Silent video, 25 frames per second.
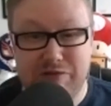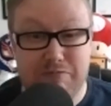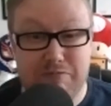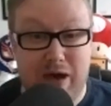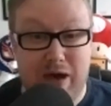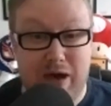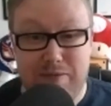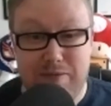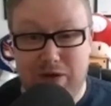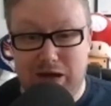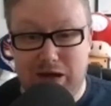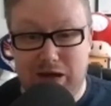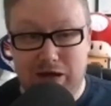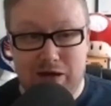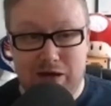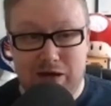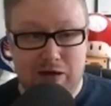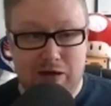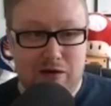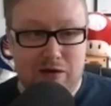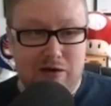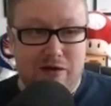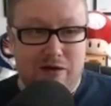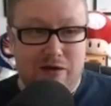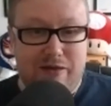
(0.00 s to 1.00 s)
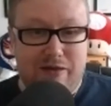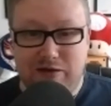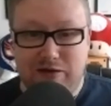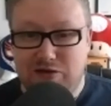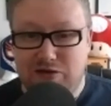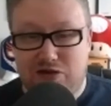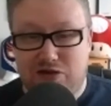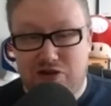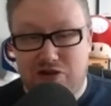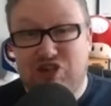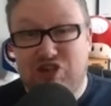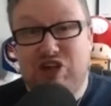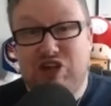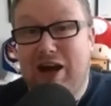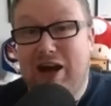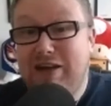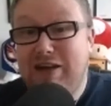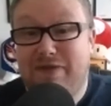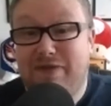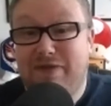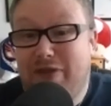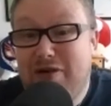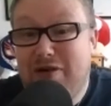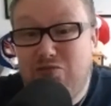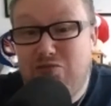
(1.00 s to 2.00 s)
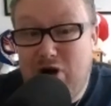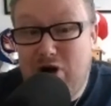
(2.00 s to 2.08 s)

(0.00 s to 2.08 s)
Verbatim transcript: Maybe things are just tight for them